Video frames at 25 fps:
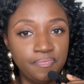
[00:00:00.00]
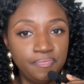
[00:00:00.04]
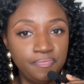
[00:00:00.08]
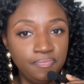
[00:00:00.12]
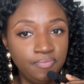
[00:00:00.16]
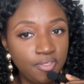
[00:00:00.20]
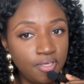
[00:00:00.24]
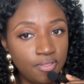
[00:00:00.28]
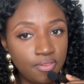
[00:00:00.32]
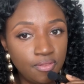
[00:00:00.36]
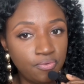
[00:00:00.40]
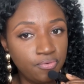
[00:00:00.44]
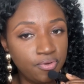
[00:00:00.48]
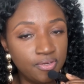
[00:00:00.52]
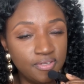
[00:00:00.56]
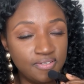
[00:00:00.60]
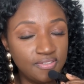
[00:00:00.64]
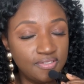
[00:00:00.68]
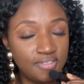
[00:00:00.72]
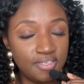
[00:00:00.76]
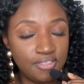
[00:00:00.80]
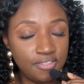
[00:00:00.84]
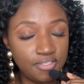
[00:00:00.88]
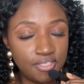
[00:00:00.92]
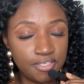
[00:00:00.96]
not the ones
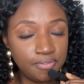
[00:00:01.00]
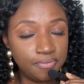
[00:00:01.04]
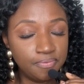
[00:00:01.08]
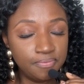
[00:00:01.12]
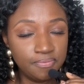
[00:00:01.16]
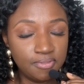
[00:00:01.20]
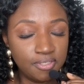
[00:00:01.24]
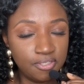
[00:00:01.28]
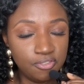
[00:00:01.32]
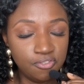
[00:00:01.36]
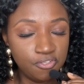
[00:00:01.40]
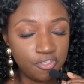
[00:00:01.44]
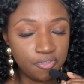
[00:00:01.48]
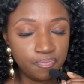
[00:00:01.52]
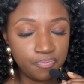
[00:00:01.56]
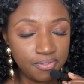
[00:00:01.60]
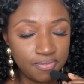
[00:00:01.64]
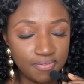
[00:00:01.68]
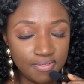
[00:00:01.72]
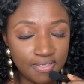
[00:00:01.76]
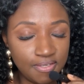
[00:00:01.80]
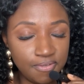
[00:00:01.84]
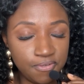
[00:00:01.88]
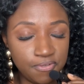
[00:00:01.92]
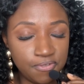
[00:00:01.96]
that don't or just
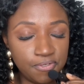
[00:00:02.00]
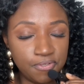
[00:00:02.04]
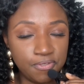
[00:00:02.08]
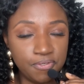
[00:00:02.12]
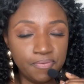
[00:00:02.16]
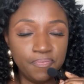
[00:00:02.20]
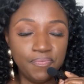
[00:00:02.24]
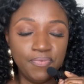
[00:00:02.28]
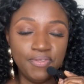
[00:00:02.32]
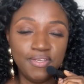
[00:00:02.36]
pretend to.